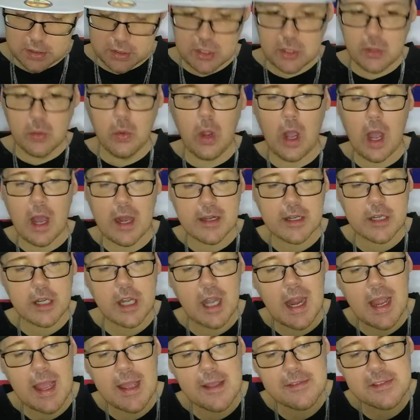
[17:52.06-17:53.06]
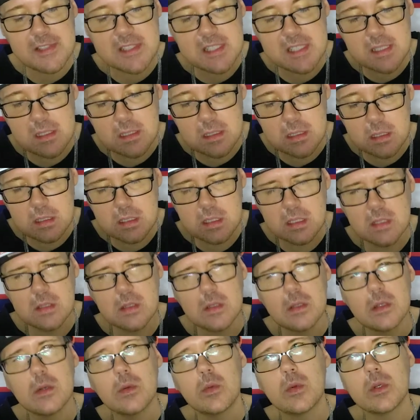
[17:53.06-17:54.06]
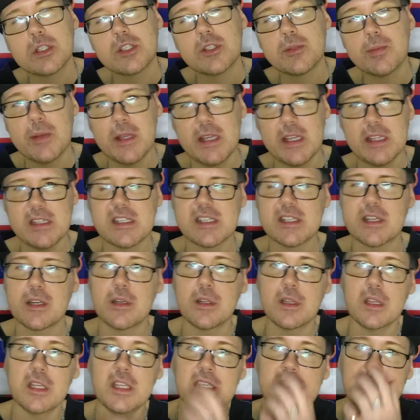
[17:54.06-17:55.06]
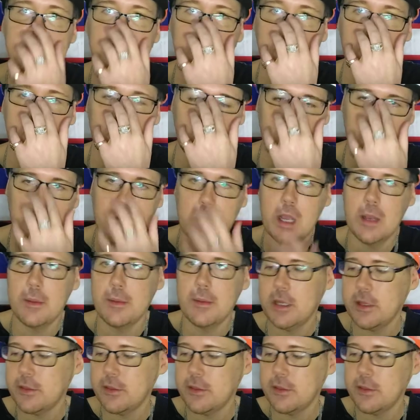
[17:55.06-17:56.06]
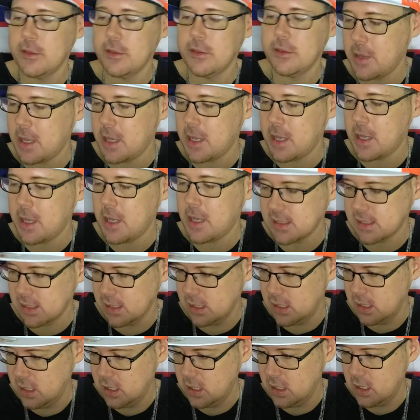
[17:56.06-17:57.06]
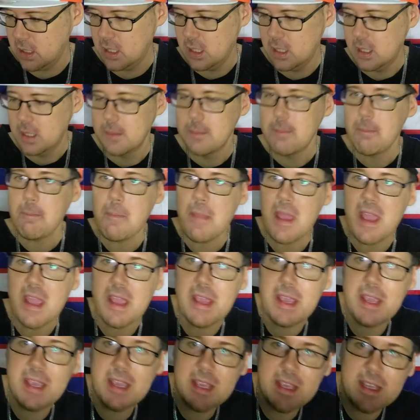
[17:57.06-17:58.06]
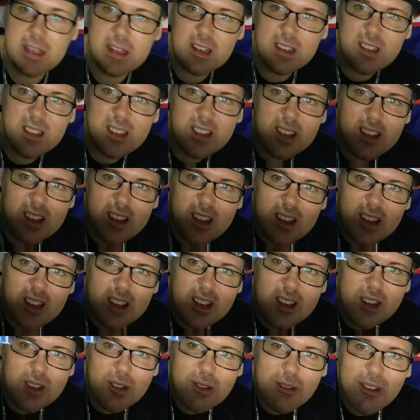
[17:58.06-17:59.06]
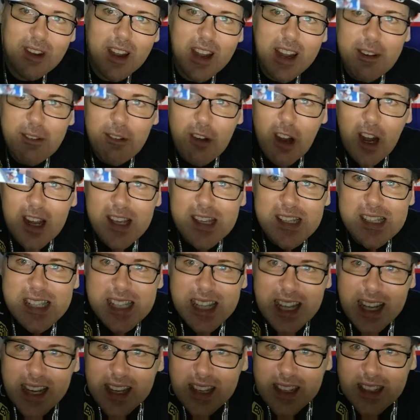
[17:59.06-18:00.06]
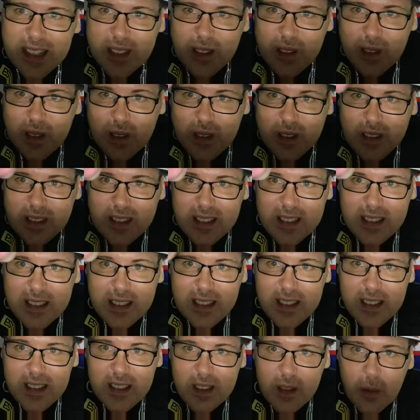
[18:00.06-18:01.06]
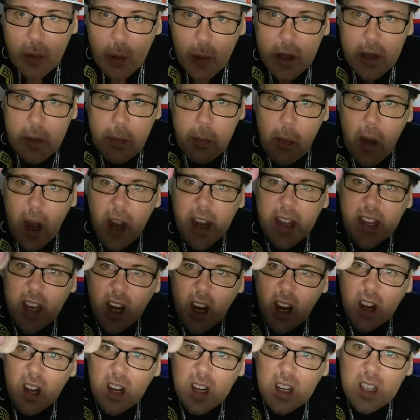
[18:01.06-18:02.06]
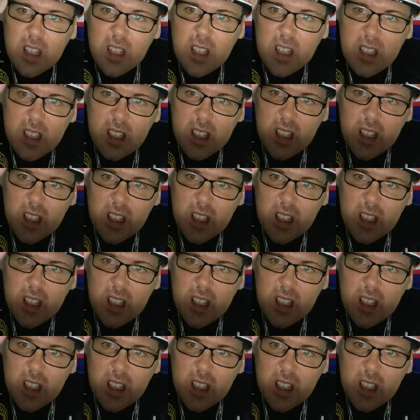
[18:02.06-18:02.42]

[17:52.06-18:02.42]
Two autographs, which means there are at least two more coming in three packs. Man, Ray Rice auto with Mike Hart.